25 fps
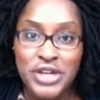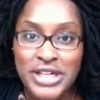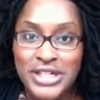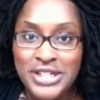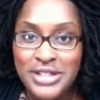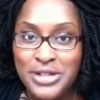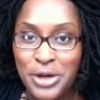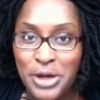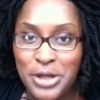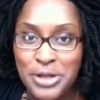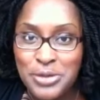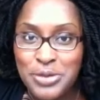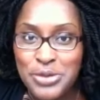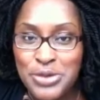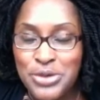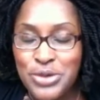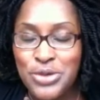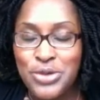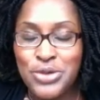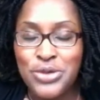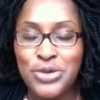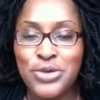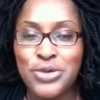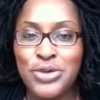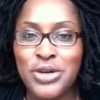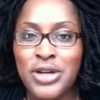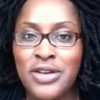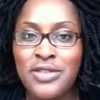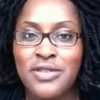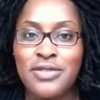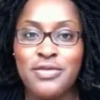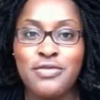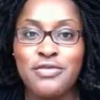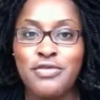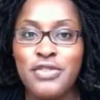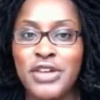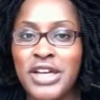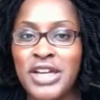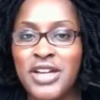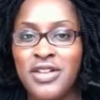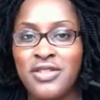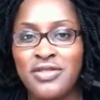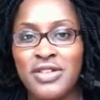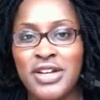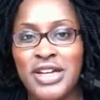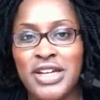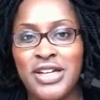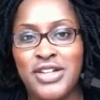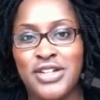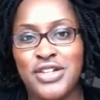bring to hospital. Really,
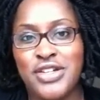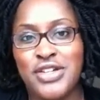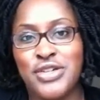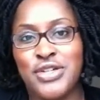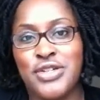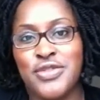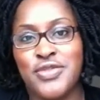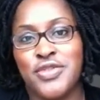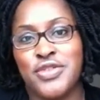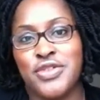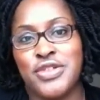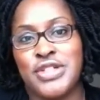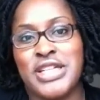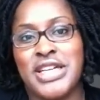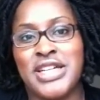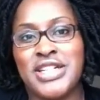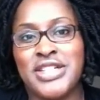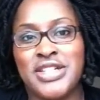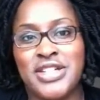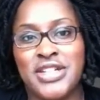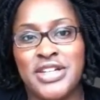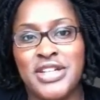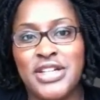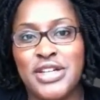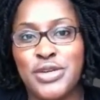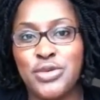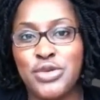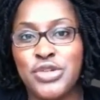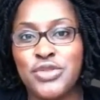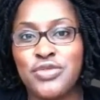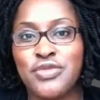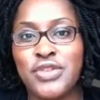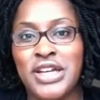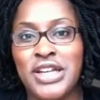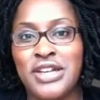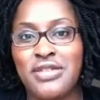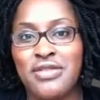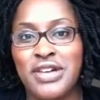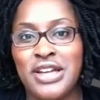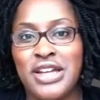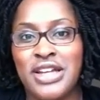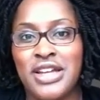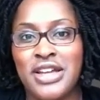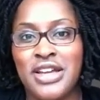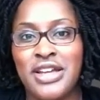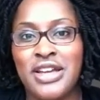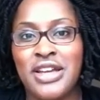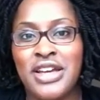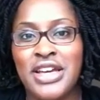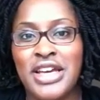really useful session. It was really,
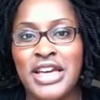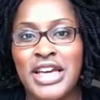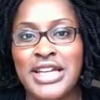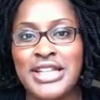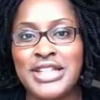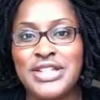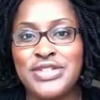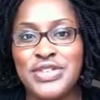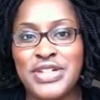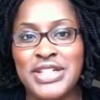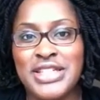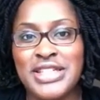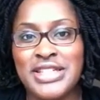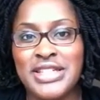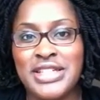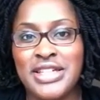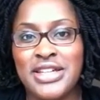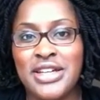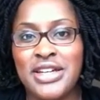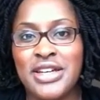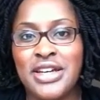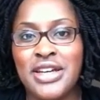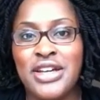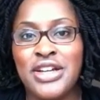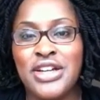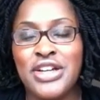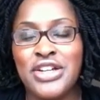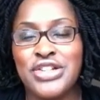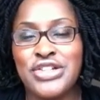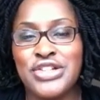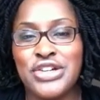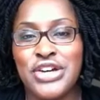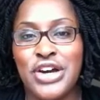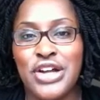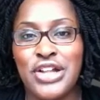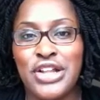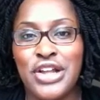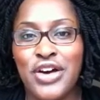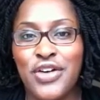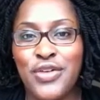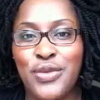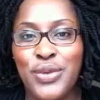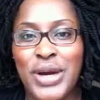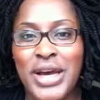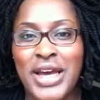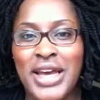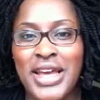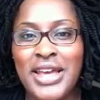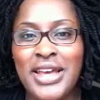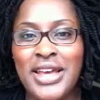really interesting. Took a lot
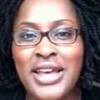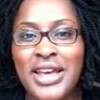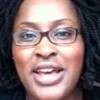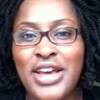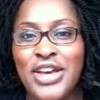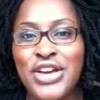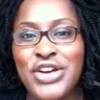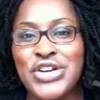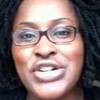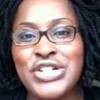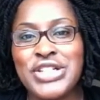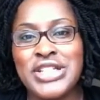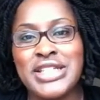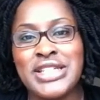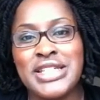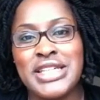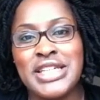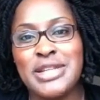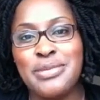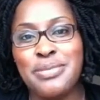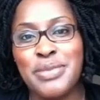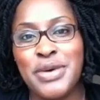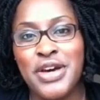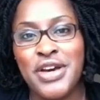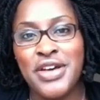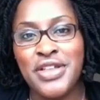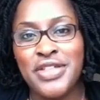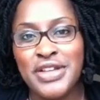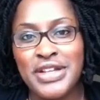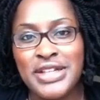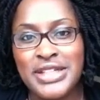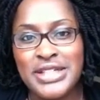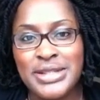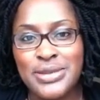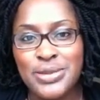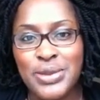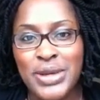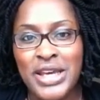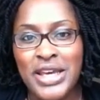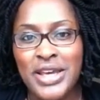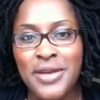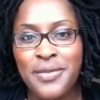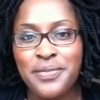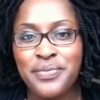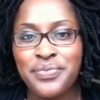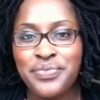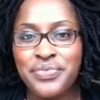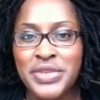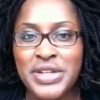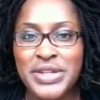away. Got to see the birthing
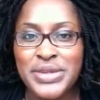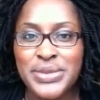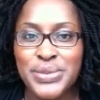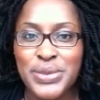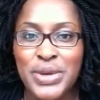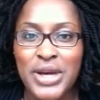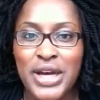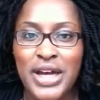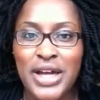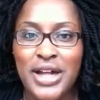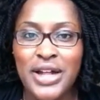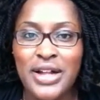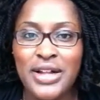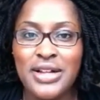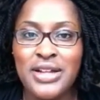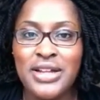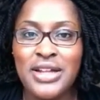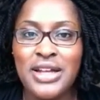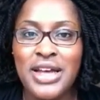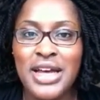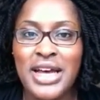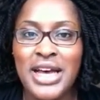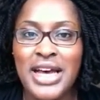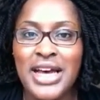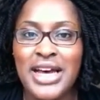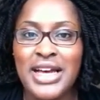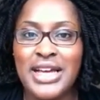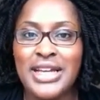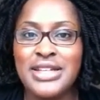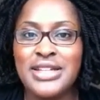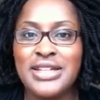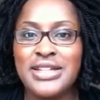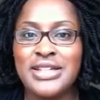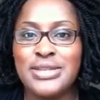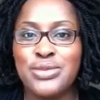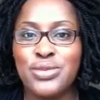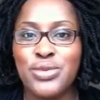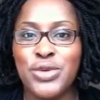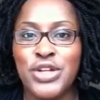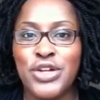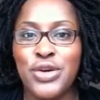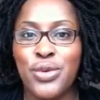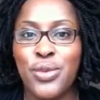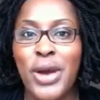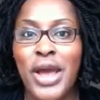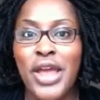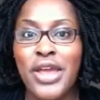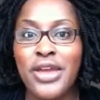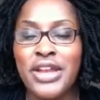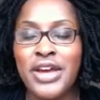suite as well, and you
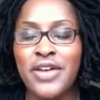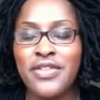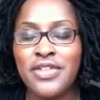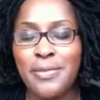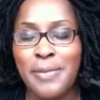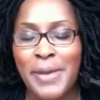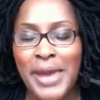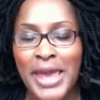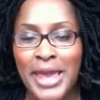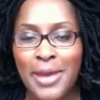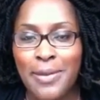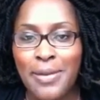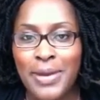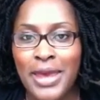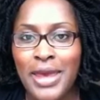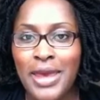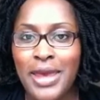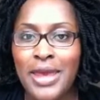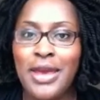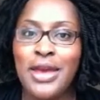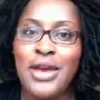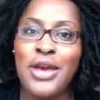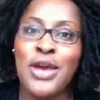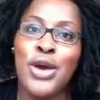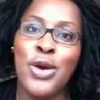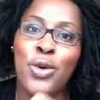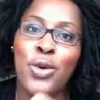know, where you'd have the baby,